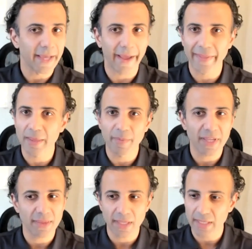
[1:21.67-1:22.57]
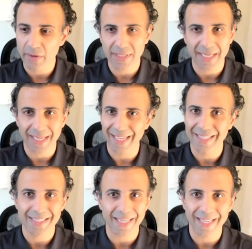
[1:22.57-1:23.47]
And then the big thing there is like,
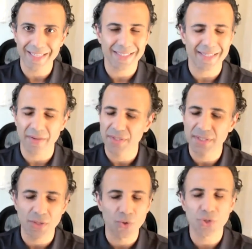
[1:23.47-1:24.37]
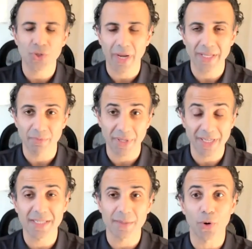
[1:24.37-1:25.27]
sounds so trite, but
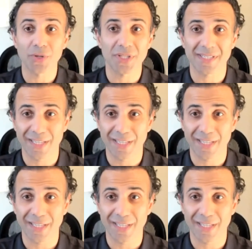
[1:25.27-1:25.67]
it is a process.